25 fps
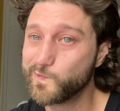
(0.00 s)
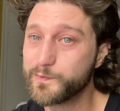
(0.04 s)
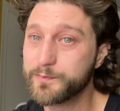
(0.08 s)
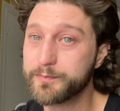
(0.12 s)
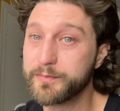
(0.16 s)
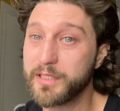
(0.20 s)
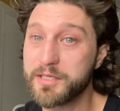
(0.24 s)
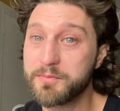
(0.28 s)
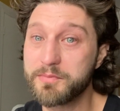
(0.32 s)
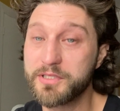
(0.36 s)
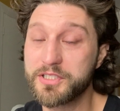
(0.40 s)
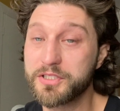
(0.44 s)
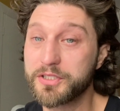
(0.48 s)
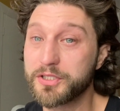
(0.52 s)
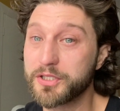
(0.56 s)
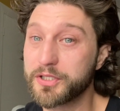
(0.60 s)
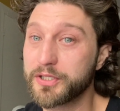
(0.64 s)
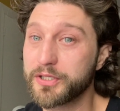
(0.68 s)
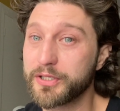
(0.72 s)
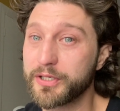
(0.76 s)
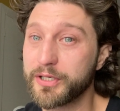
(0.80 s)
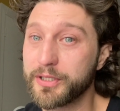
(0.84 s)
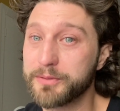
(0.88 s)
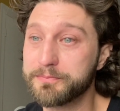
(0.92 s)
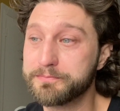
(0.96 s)
maybe
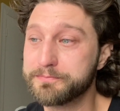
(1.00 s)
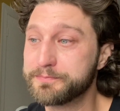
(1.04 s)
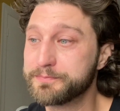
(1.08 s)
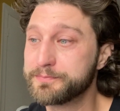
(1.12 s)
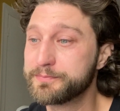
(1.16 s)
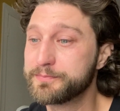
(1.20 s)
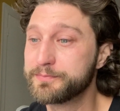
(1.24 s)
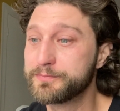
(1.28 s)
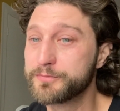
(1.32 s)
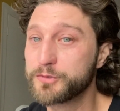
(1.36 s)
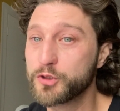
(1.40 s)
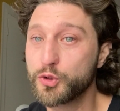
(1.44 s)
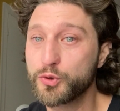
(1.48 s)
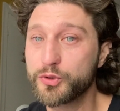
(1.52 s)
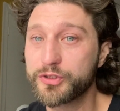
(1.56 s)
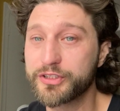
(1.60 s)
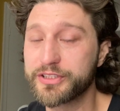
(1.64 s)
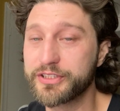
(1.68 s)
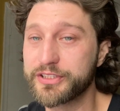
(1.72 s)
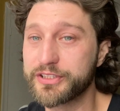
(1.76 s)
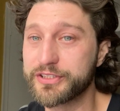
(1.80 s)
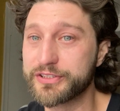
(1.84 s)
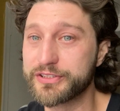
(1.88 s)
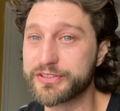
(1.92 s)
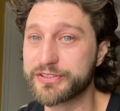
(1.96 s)
you're um,
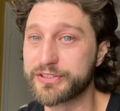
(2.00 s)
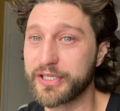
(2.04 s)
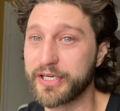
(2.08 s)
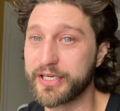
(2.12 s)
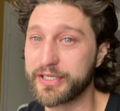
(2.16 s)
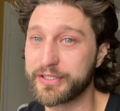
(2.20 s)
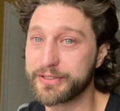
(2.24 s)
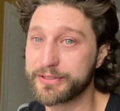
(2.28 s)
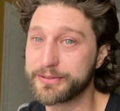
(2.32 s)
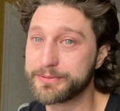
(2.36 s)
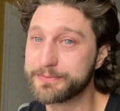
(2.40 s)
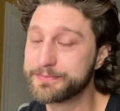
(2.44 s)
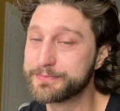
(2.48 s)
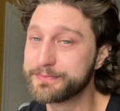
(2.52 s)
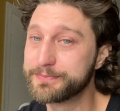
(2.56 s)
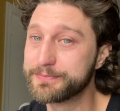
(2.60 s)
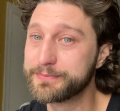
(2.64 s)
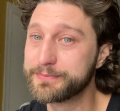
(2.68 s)
losing the desire